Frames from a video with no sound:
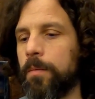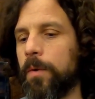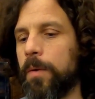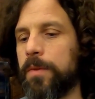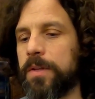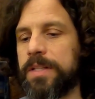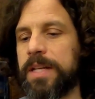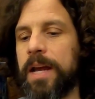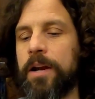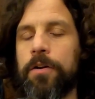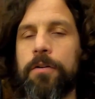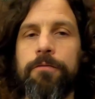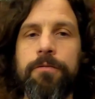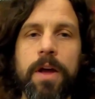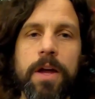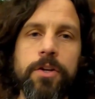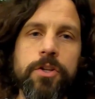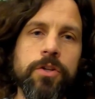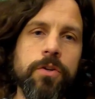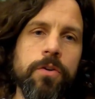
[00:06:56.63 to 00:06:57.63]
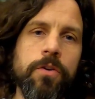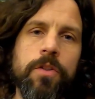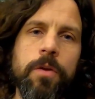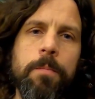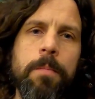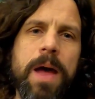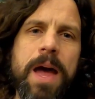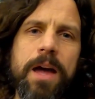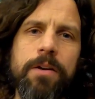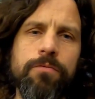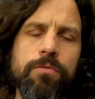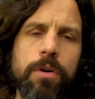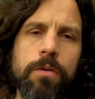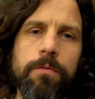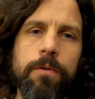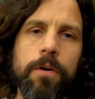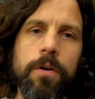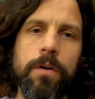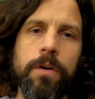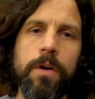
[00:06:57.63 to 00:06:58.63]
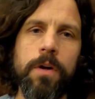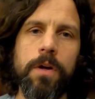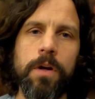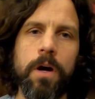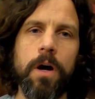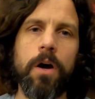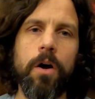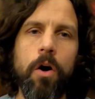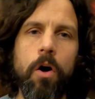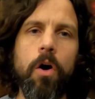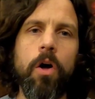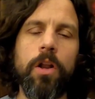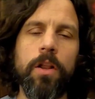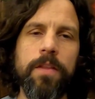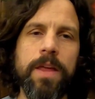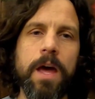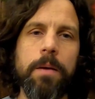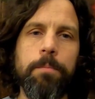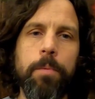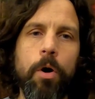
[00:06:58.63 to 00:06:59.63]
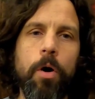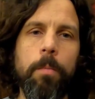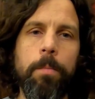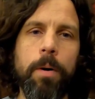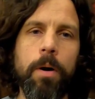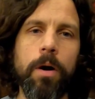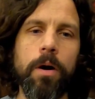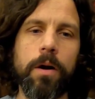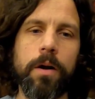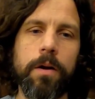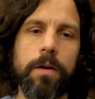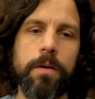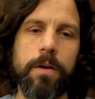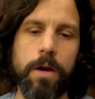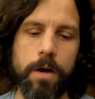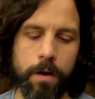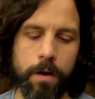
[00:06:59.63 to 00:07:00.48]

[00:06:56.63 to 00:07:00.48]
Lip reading: maybe the Terra Venture, the Mad River, all in that ballpark.